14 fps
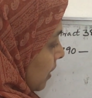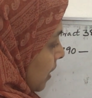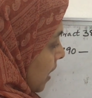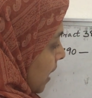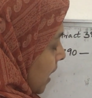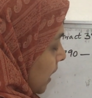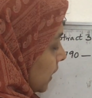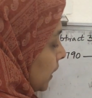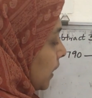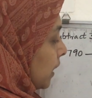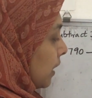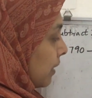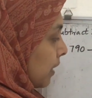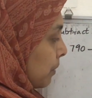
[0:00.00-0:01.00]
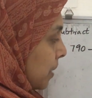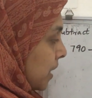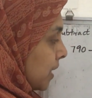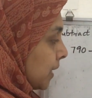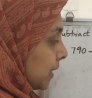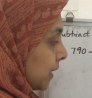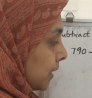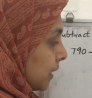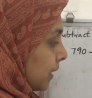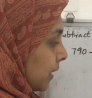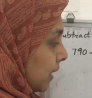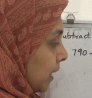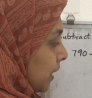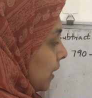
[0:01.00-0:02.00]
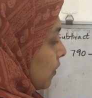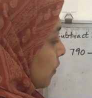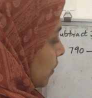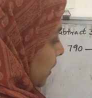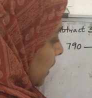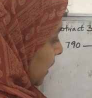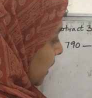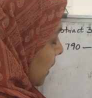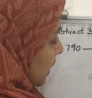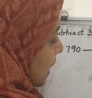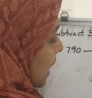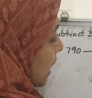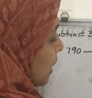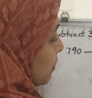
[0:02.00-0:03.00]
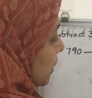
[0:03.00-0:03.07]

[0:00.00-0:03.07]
And here remains, okay, 9